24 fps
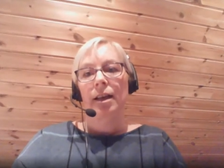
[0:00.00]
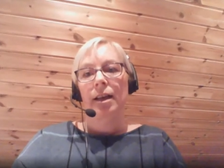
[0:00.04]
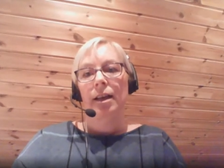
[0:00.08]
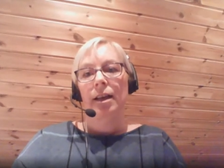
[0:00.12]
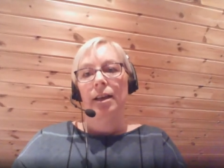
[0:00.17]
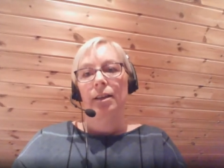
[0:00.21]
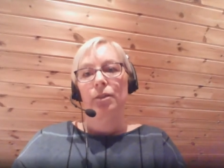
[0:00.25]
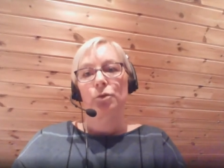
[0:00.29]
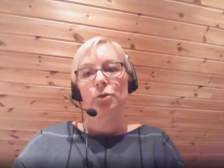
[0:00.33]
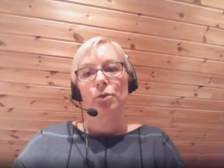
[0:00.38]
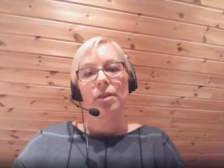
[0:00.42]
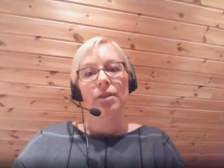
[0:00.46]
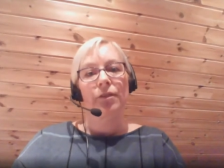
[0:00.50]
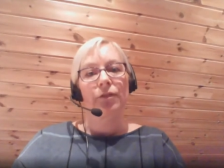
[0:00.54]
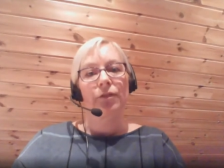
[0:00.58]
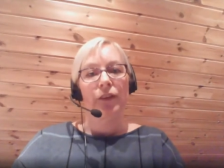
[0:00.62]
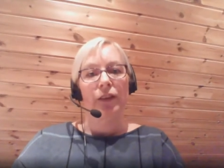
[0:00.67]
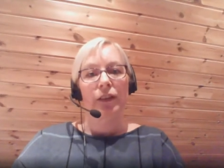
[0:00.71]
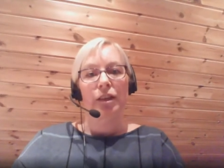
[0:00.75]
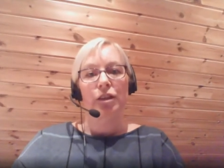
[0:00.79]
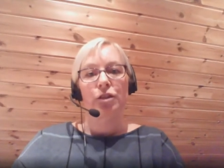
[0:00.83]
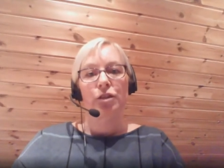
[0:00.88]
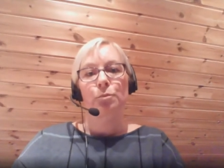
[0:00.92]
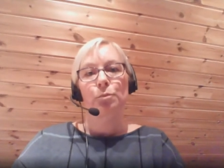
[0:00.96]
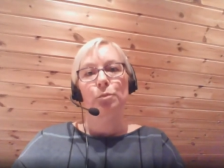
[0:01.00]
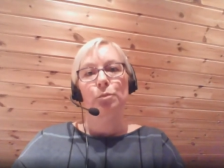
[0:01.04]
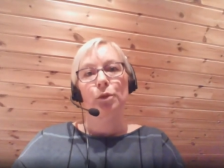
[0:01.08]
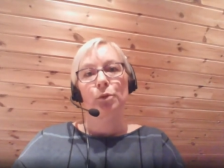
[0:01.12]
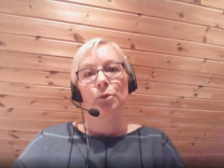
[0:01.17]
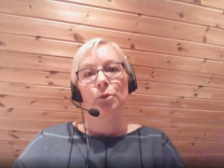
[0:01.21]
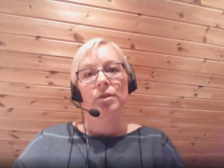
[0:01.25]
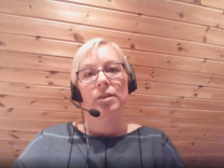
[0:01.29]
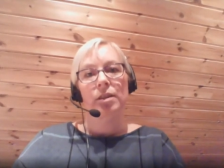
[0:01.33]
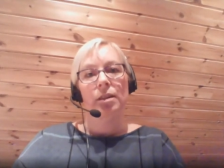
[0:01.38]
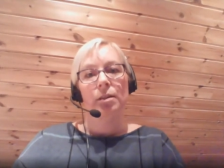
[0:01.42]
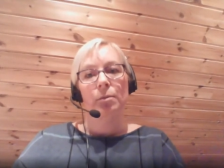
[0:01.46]
to the finished pro
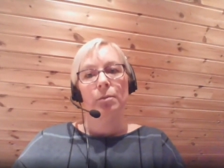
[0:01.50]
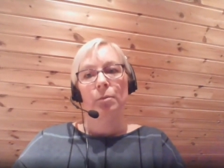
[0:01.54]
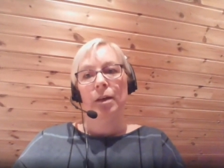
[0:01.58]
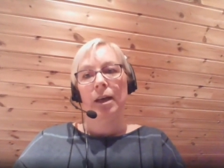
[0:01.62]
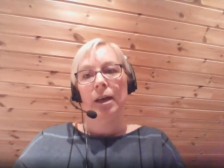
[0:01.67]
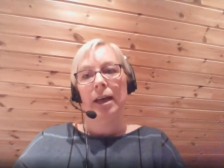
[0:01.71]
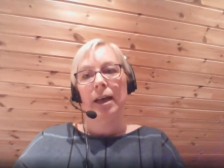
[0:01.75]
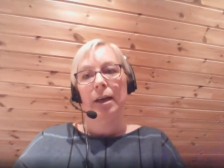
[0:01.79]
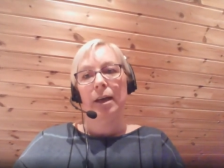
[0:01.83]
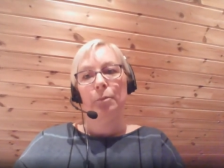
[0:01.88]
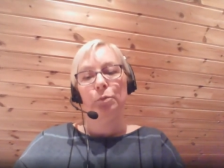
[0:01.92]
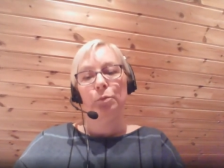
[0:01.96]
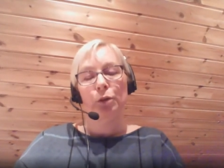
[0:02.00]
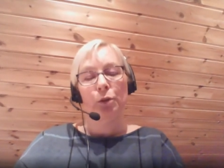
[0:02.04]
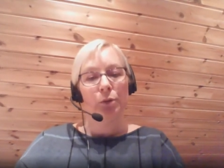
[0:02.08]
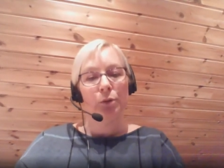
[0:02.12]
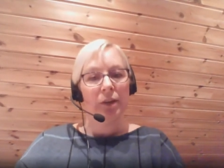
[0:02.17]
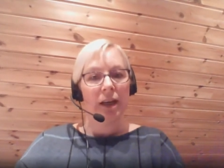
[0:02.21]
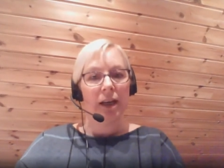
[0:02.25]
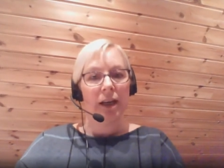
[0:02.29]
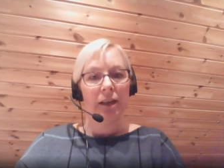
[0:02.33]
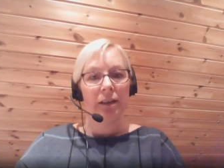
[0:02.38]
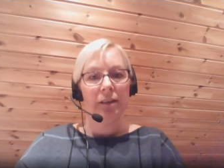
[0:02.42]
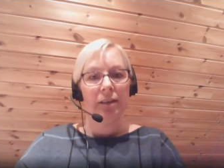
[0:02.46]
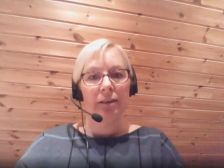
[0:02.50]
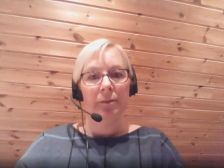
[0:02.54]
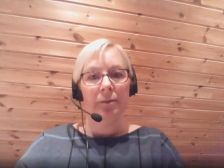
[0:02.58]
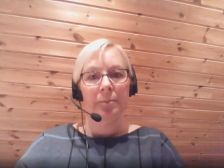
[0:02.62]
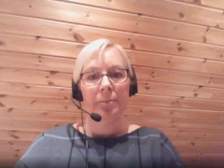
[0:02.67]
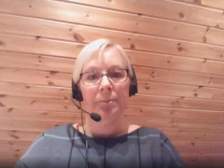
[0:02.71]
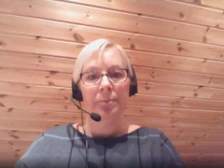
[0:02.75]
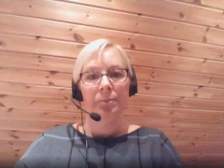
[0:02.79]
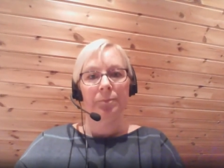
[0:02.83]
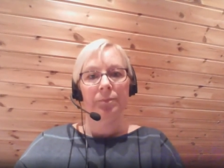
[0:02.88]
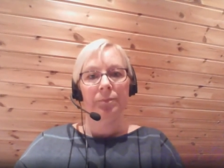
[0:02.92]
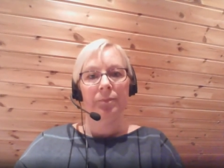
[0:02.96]
uh, product.
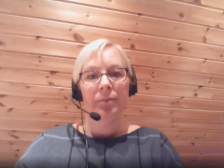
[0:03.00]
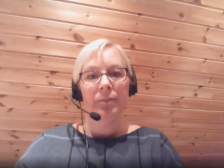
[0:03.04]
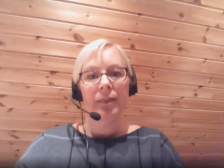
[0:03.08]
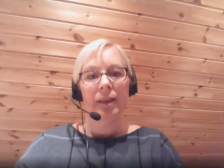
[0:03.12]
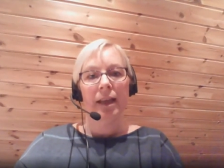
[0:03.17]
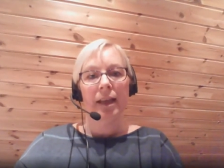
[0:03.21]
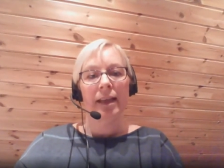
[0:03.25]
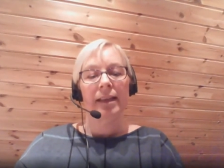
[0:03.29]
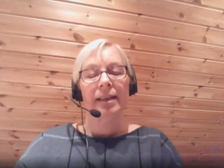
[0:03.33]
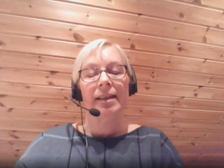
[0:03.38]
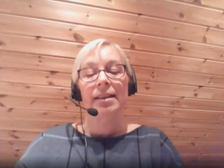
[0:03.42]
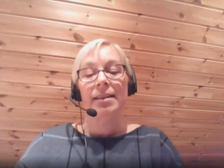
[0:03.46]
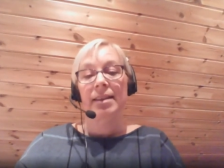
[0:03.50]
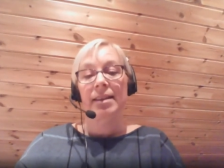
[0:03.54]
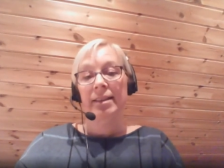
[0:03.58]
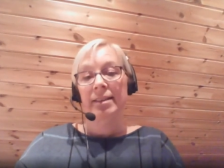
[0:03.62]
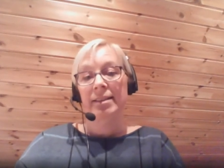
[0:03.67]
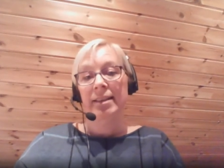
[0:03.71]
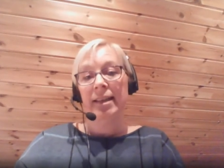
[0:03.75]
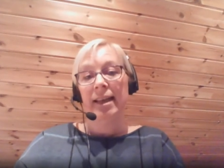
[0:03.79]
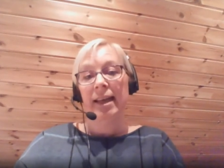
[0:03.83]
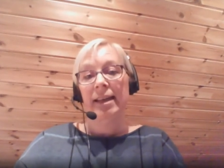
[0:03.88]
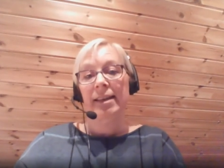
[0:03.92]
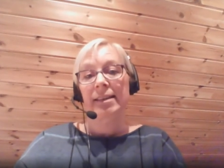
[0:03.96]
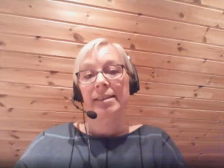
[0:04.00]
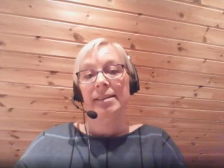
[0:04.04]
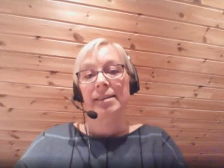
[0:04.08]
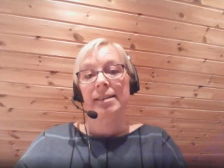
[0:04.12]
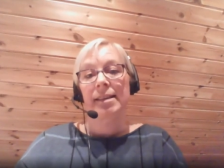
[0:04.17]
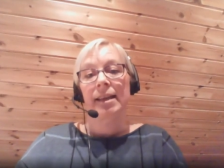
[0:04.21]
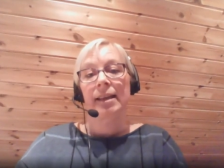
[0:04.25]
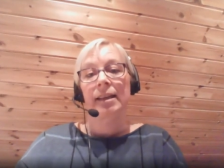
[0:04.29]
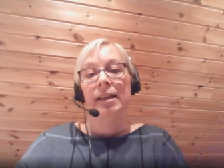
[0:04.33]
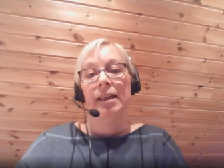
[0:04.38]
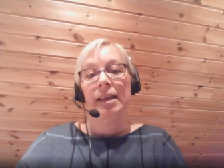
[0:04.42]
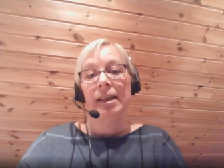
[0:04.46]
And in this case,
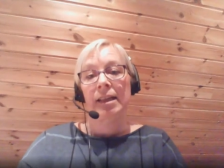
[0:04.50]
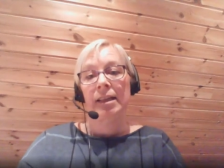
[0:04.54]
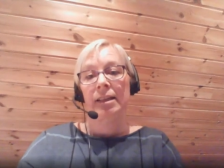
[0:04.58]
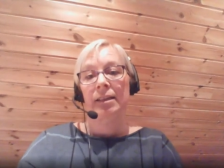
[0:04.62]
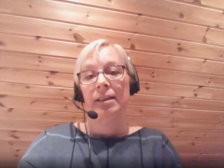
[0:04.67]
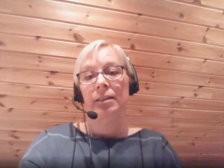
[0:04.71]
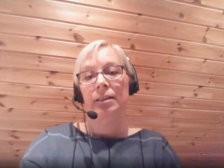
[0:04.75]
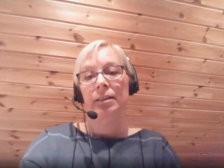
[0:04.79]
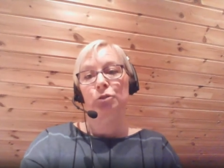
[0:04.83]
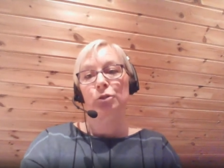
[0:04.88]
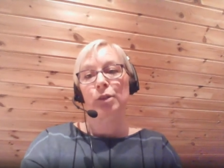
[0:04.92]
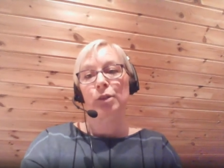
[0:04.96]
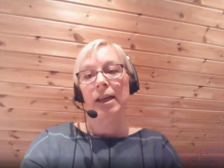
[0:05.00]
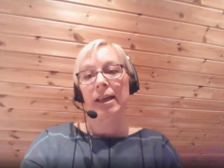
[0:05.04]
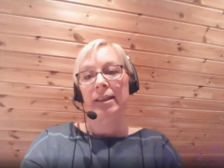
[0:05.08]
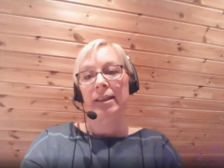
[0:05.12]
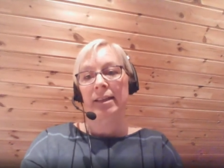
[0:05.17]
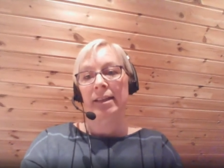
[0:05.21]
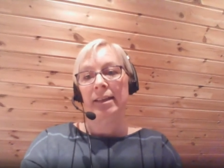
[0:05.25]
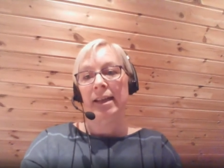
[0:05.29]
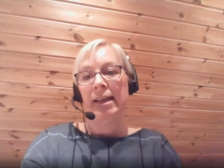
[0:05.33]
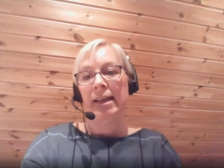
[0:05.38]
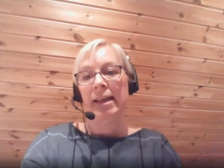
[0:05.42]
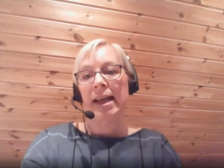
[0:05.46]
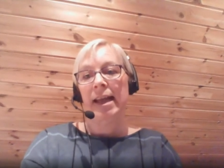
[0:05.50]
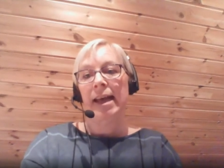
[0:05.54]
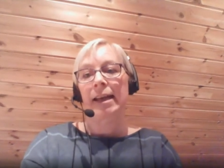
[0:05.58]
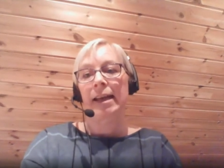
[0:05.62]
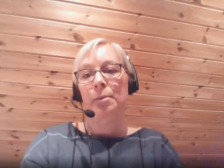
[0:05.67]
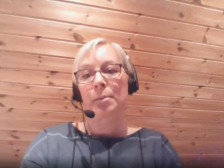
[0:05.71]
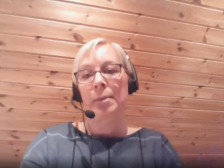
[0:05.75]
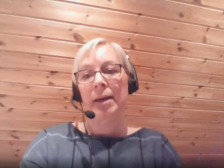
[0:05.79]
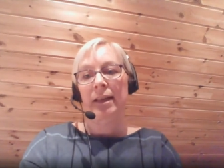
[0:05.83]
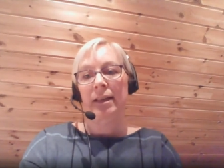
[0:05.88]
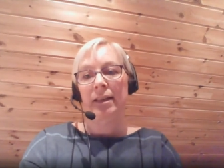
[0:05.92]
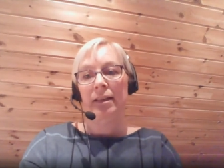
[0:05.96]
and then created an
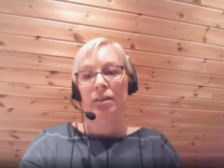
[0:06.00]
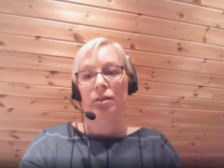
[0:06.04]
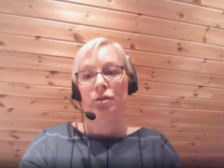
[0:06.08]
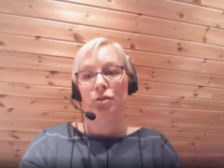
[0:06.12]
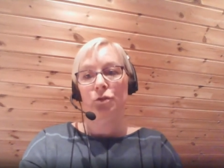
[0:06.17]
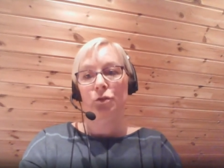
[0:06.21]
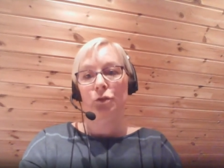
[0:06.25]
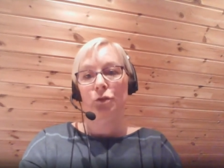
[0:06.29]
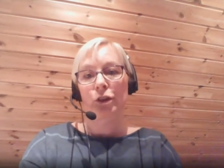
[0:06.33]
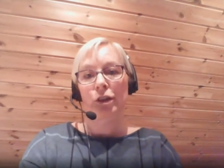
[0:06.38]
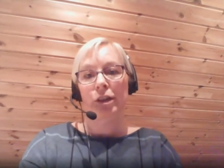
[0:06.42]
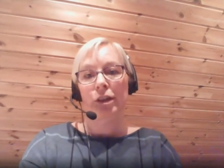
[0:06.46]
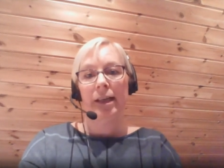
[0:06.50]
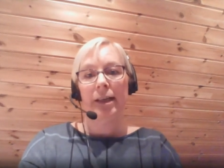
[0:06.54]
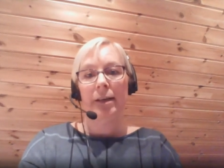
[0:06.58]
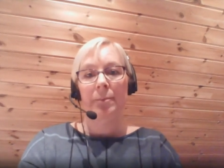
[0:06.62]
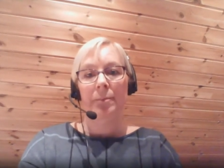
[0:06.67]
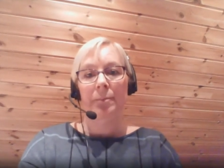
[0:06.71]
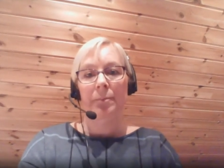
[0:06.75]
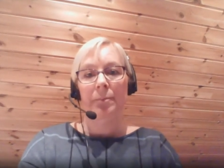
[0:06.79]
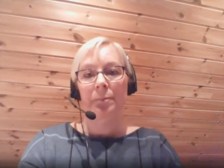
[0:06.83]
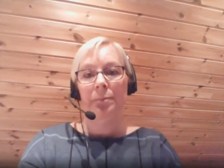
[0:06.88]
animated story.